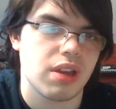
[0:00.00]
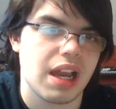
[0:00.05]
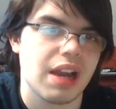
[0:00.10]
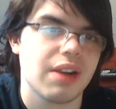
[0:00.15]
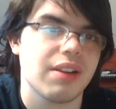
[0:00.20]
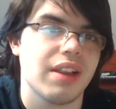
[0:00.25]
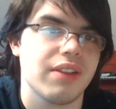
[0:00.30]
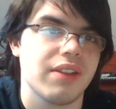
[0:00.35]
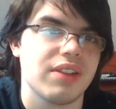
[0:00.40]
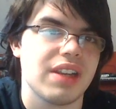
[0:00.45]

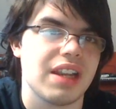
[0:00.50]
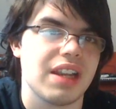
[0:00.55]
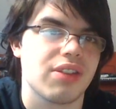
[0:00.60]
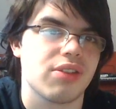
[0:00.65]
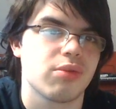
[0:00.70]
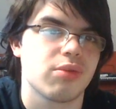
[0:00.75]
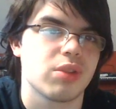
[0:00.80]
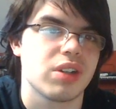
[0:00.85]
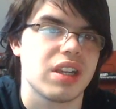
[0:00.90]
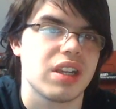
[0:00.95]
I left it
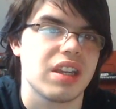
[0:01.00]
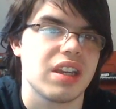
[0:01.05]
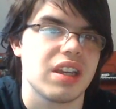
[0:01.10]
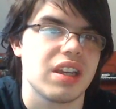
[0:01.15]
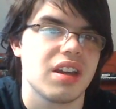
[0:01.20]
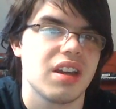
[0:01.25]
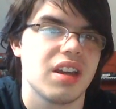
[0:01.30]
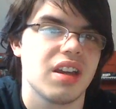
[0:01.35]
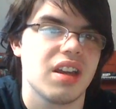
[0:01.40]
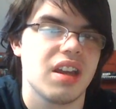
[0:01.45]
at 3.
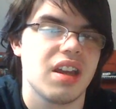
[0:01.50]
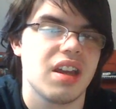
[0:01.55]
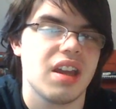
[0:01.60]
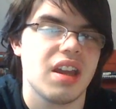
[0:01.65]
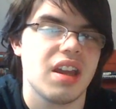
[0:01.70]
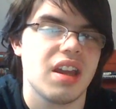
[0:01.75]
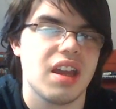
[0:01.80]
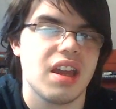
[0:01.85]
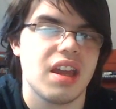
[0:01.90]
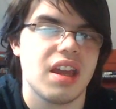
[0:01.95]

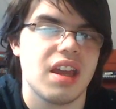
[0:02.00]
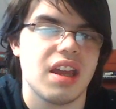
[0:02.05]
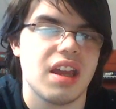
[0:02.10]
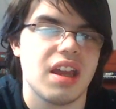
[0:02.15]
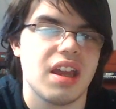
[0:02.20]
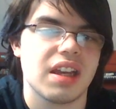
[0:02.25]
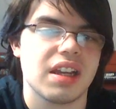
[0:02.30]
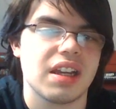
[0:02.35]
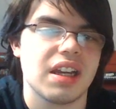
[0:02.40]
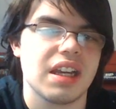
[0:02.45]

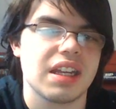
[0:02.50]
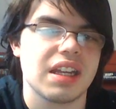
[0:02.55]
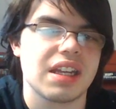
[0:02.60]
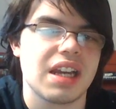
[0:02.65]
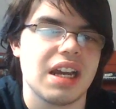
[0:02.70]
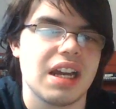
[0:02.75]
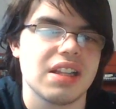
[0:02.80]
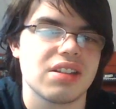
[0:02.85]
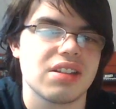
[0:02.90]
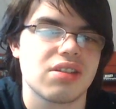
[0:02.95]
I
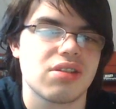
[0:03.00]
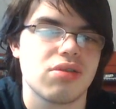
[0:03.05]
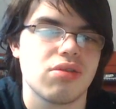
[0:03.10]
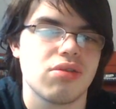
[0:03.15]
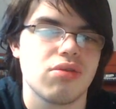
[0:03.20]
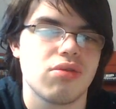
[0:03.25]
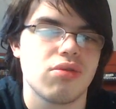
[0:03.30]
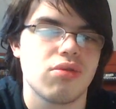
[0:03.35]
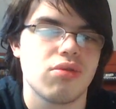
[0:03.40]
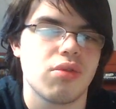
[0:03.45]
got
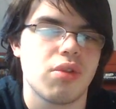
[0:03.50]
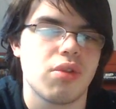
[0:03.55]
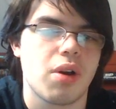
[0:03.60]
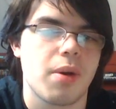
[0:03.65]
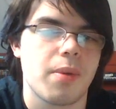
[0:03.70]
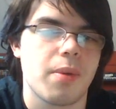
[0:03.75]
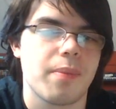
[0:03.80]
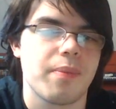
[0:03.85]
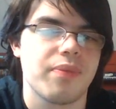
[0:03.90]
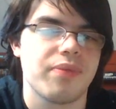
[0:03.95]
to
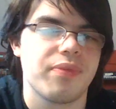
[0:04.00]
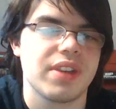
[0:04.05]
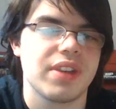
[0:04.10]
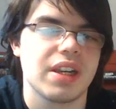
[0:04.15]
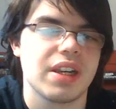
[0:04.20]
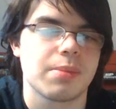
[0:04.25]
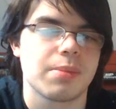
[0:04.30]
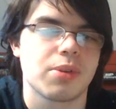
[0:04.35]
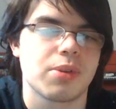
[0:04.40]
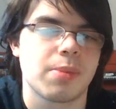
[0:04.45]

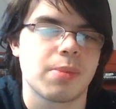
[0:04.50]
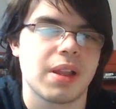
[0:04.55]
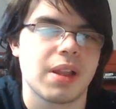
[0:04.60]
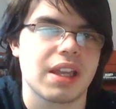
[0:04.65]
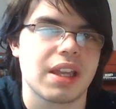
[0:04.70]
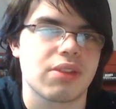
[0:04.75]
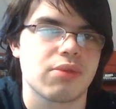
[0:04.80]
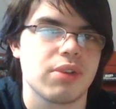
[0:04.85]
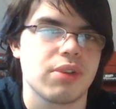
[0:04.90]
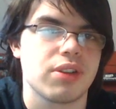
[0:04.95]
the airport
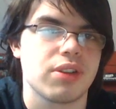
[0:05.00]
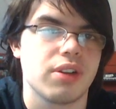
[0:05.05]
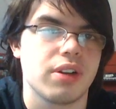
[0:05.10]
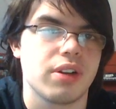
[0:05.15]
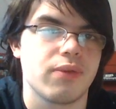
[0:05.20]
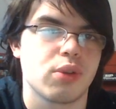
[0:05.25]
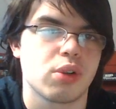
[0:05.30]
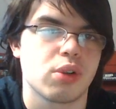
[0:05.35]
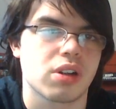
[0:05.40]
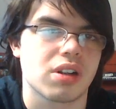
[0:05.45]
by
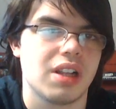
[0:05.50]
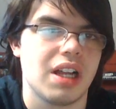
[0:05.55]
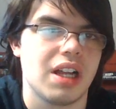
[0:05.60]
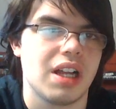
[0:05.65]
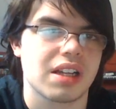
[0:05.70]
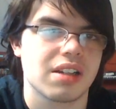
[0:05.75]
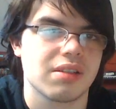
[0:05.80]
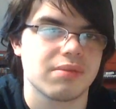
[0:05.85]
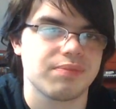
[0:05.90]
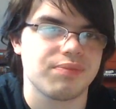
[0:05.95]
3:30, 4
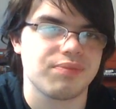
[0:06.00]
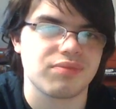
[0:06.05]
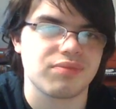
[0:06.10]
o'clock.